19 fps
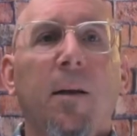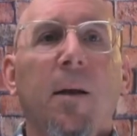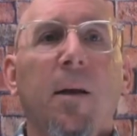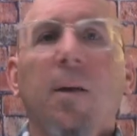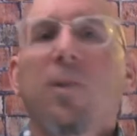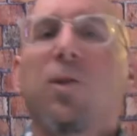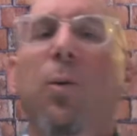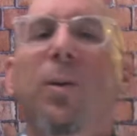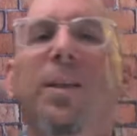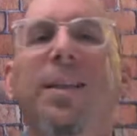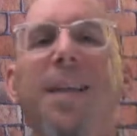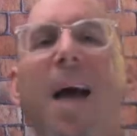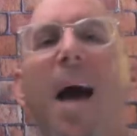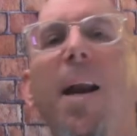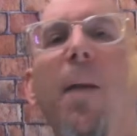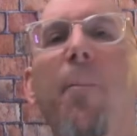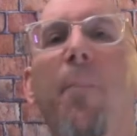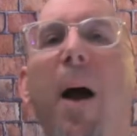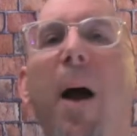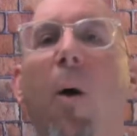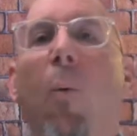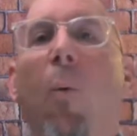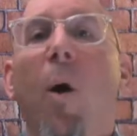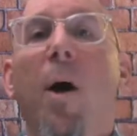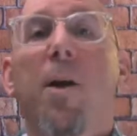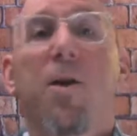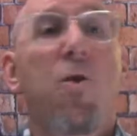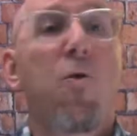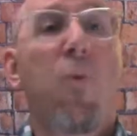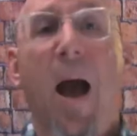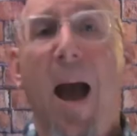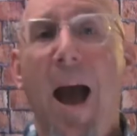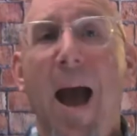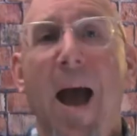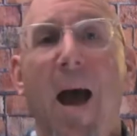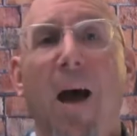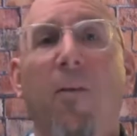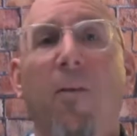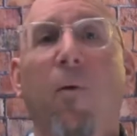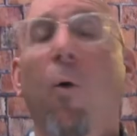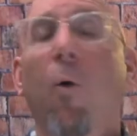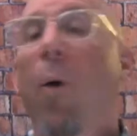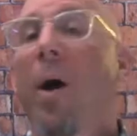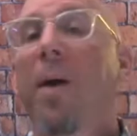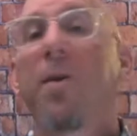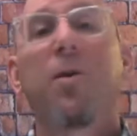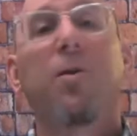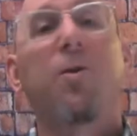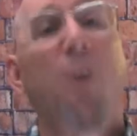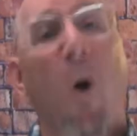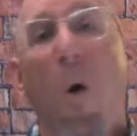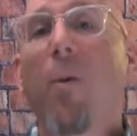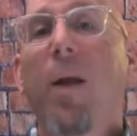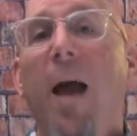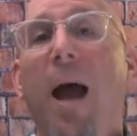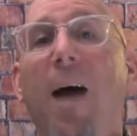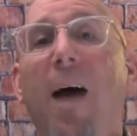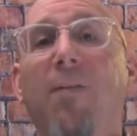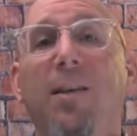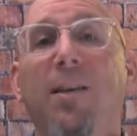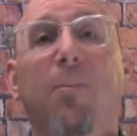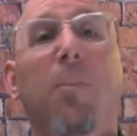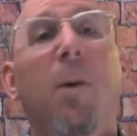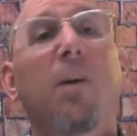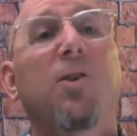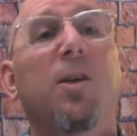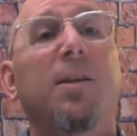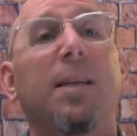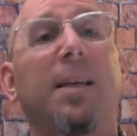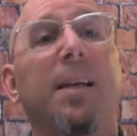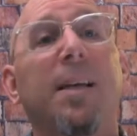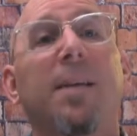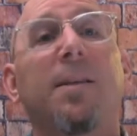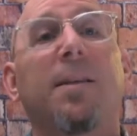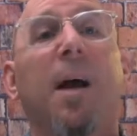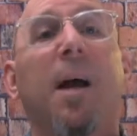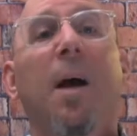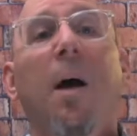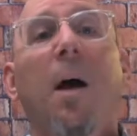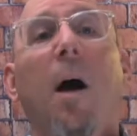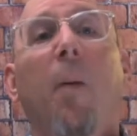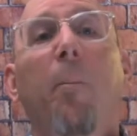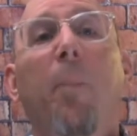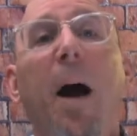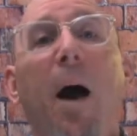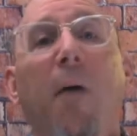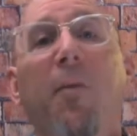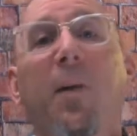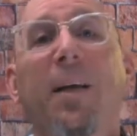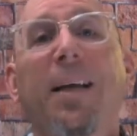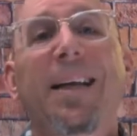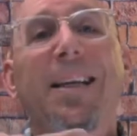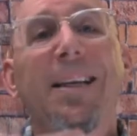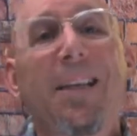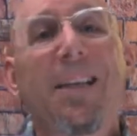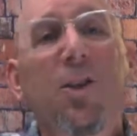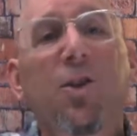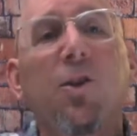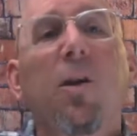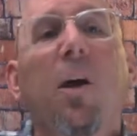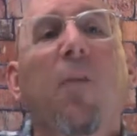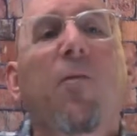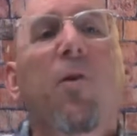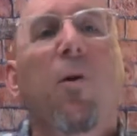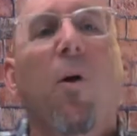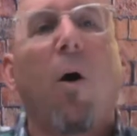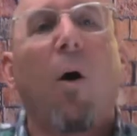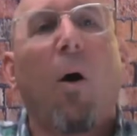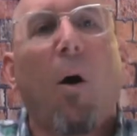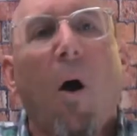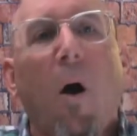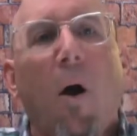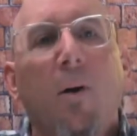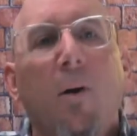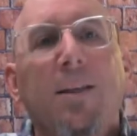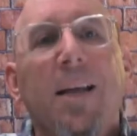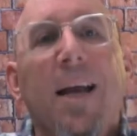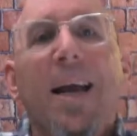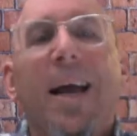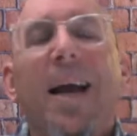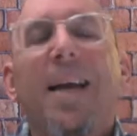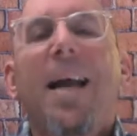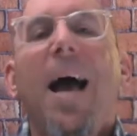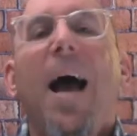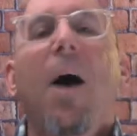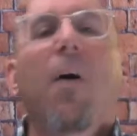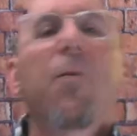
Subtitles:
So it's not about what you have or what you don't have as much as it is about the condition of your heart and how